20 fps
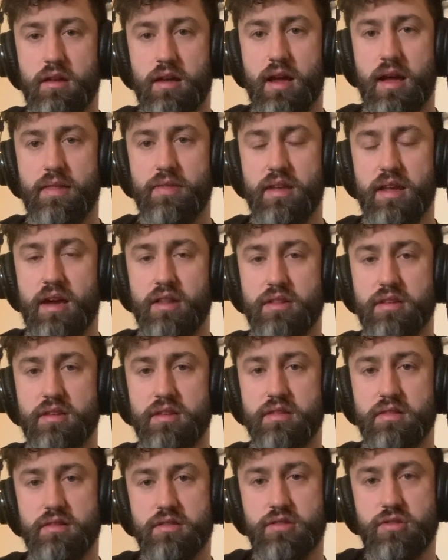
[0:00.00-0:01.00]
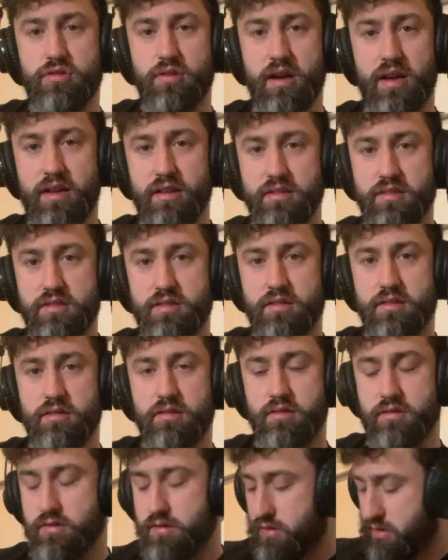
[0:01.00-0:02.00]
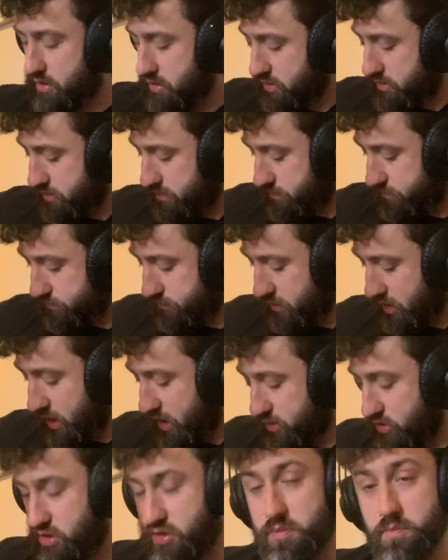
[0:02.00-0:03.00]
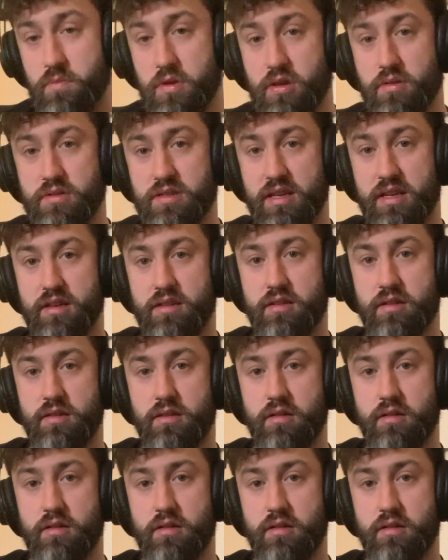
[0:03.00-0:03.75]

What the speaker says: and the other strings just muted.